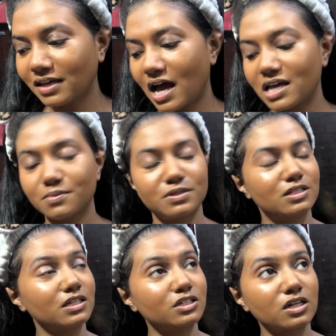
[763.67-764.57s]
I was
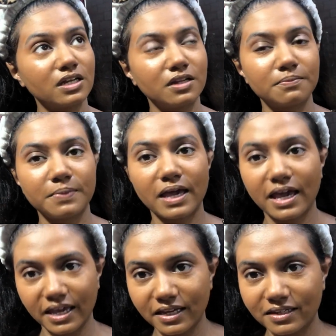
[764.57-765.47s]
literally in
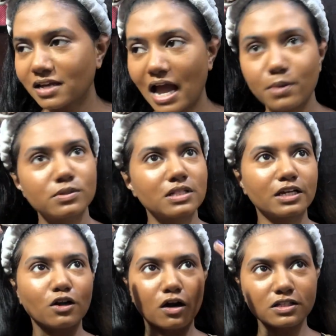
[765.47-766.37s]
pain. I was like
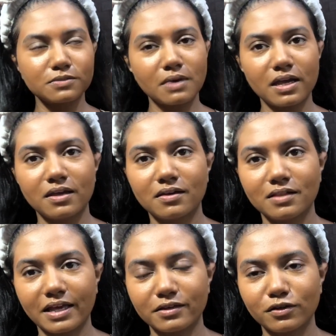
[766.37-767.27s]
lost my,
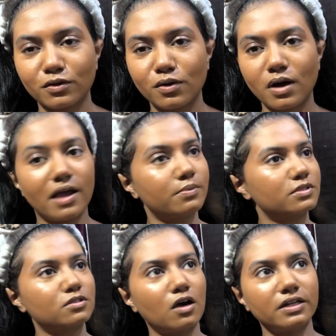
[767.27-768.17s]
like, you know, I
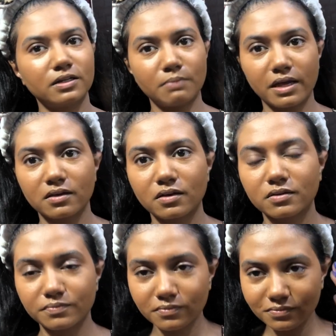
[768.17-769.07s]
was not in my
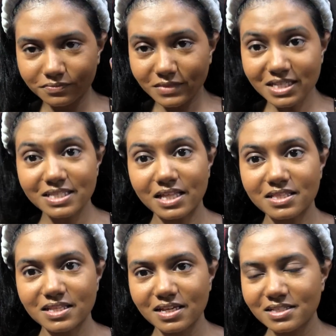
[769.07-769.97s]

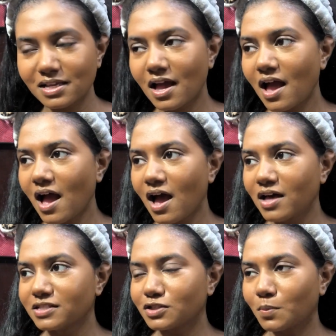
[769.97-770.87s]
senses.
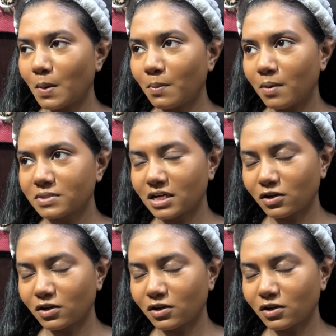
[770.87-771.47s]
So my mom started